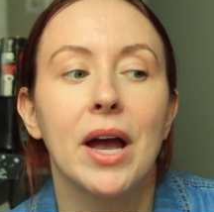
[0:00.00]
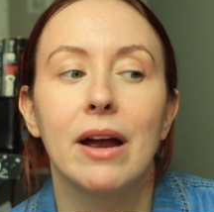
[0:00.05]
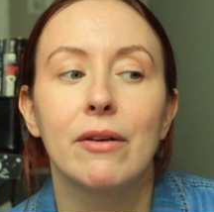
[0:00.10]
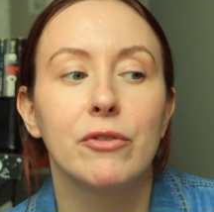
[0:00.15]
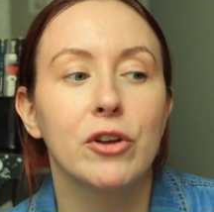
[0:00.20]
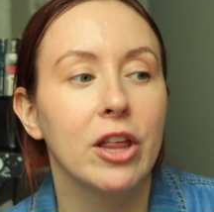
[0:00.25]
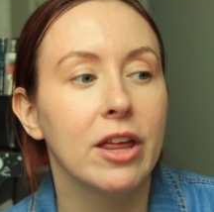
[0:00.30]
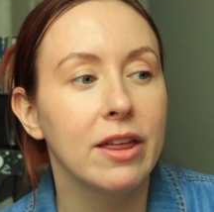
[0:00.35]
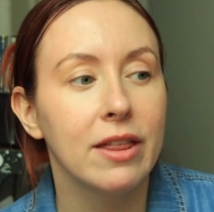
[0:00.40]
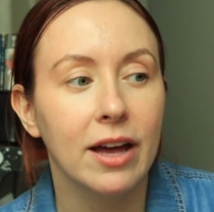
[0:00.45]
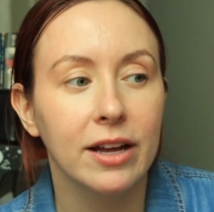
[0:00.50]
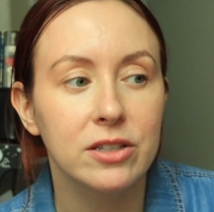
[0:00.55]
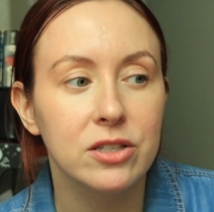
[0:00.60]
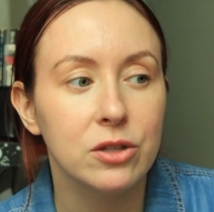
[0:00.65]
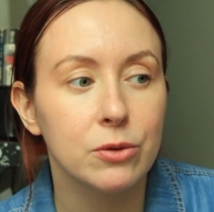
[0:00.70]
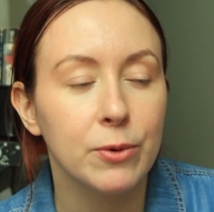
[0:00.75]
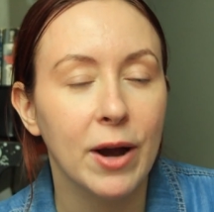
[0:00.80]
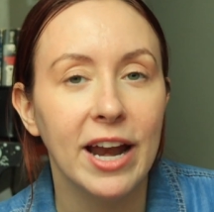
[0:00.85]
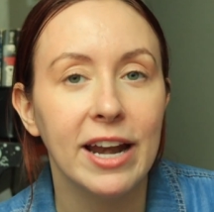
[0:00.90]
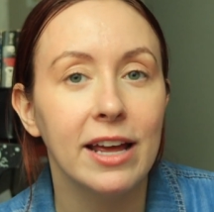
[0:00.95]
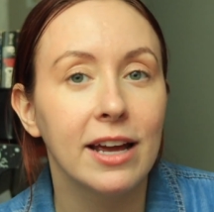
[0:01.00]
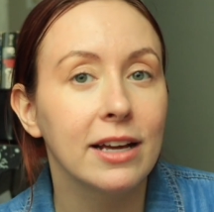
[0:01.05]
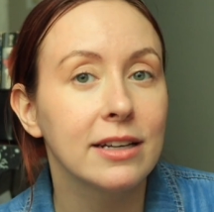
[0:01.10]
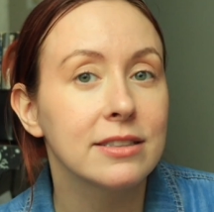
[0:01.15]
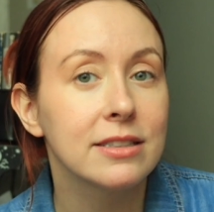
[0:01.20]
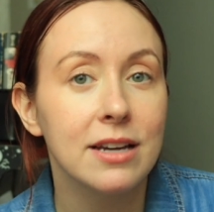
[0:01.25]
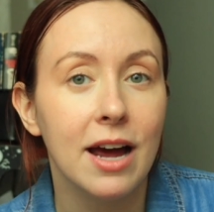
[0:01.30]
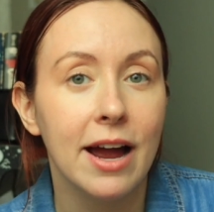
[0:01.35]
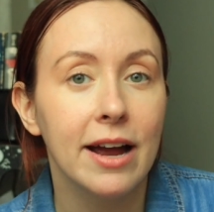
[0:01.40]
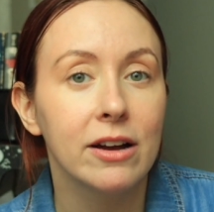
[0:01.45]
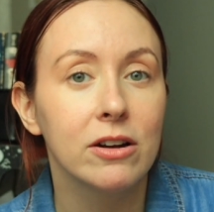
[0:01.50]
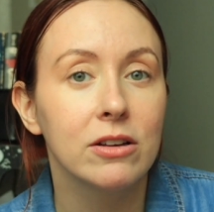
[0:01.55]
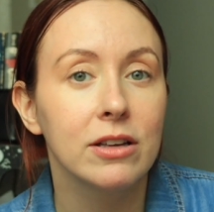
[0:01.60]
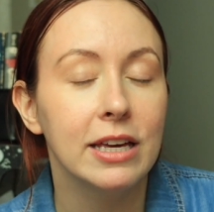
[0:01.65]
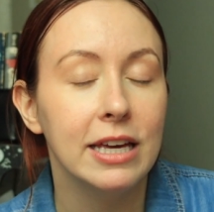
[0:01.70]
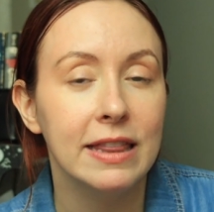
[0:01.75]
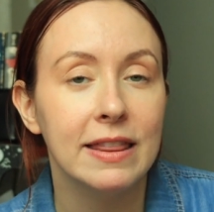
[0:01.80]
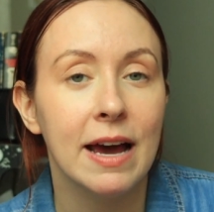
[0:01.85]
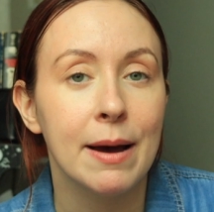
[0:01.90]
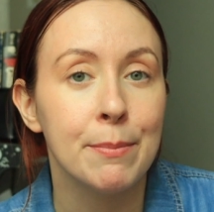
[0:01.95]
I really liked the writing style
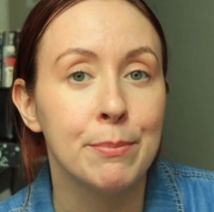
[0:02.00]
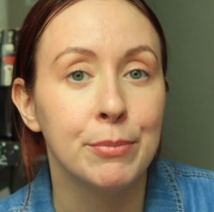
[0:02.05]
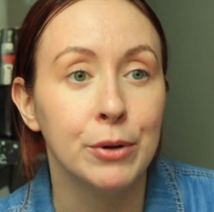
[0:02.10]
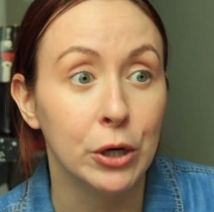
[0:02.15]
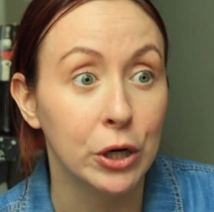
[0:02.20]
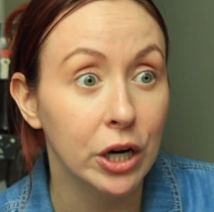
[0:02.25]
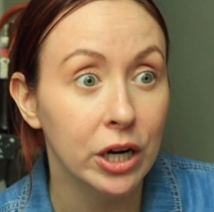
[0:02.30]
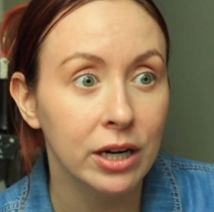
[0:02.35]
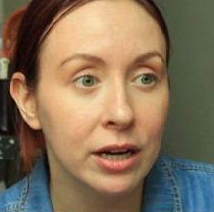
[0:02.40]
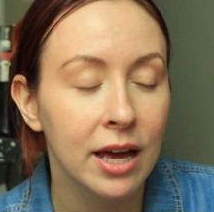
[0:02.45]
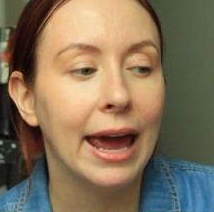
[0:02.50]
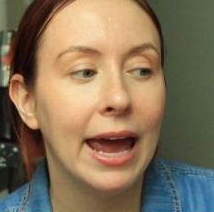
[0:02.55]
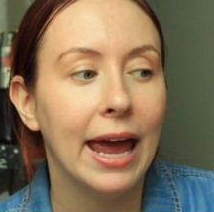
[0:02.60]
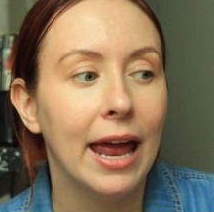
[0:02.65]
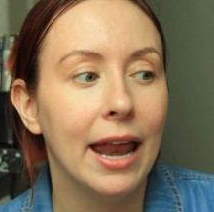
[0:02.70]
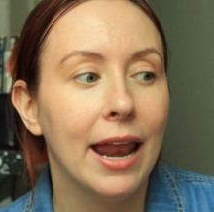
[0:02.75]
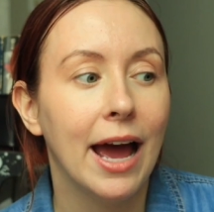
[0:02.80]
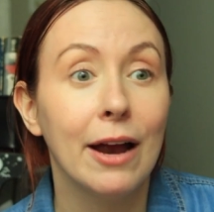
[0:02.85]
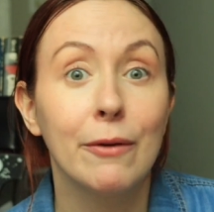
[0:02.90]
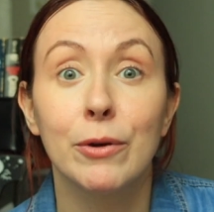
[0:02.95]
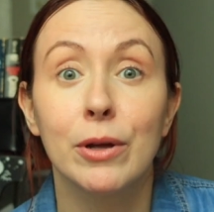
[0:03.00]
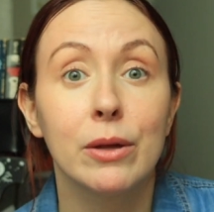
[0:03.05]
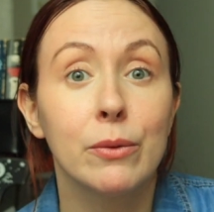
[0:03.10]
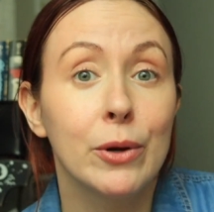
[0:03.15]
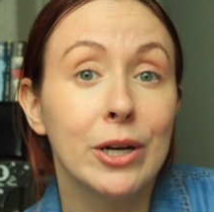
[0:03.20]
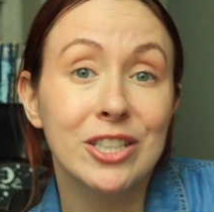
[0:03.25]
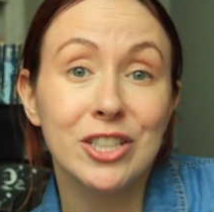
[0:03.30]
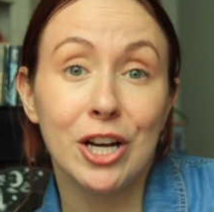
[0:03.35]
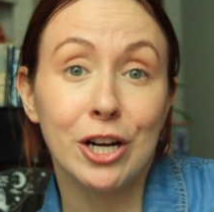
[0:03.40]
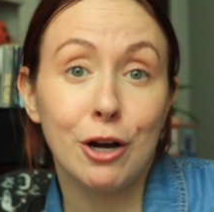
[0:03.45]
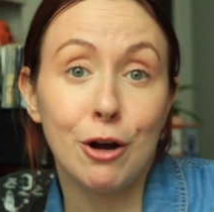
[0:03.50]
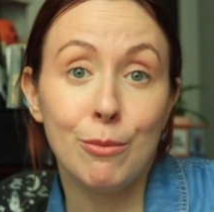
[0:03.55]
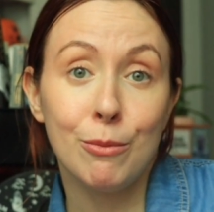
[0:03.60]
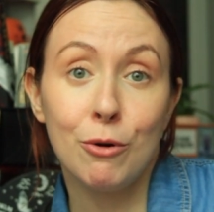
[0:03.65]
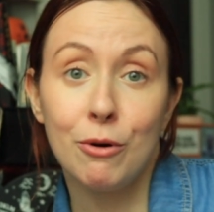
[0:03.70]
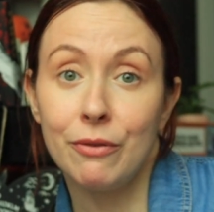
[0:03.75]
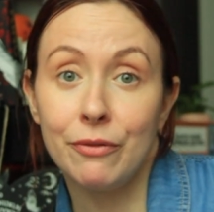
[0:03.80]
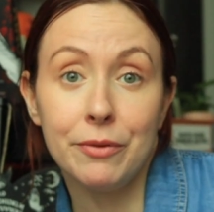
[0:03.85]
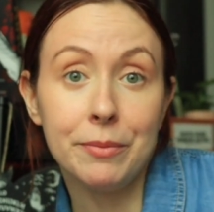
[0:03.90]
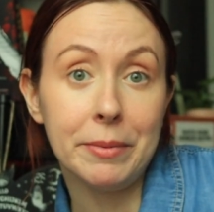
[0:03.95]
in that book, and I really want to check out
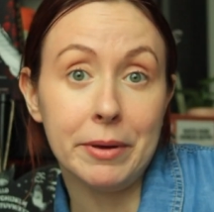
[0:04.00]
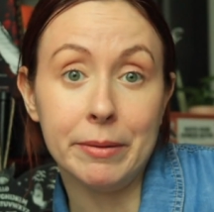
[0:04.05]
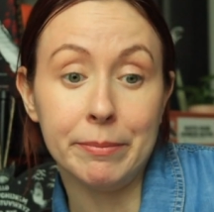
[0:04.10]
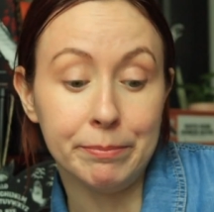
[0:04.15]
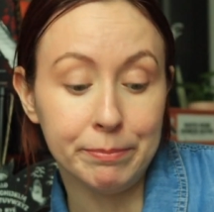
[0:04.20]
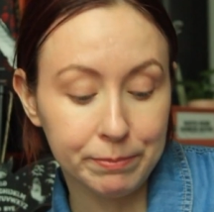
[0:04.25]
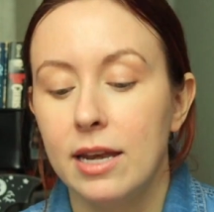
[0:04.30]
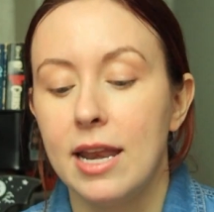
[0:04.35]
more from him.